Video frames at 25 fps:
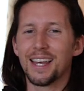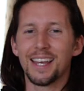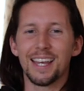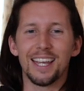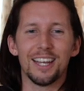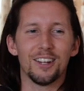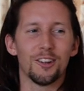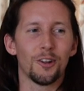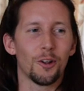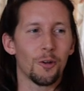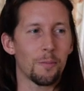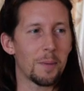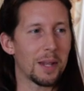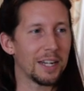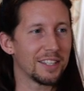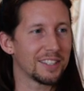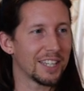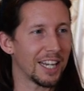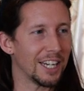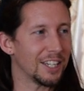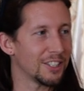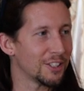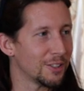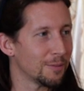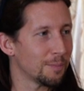In a lot of
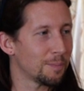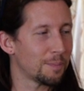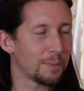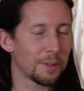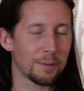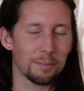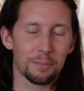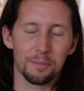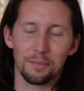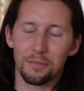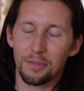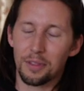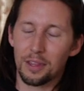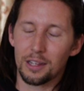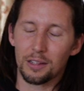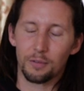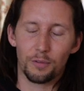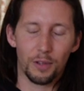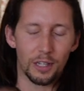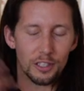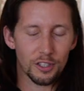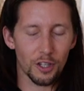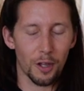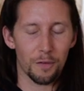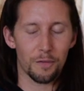meditation,
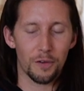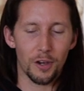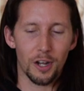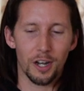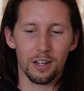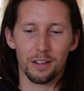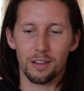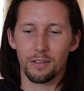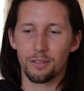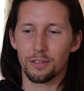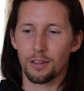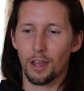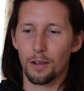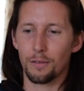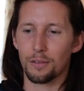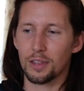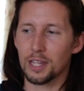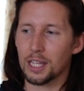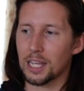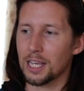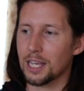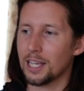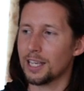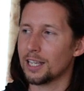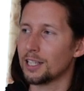things I've heard over the
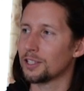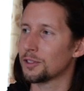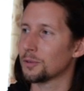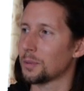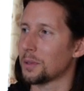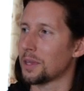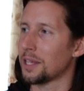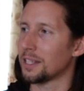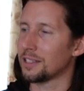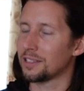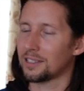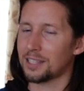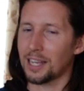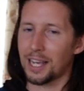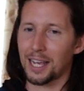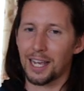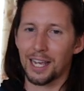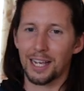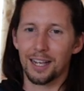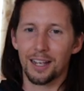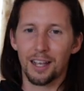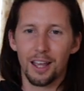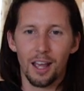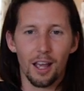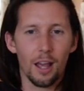years when they're
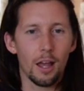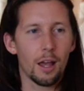saying,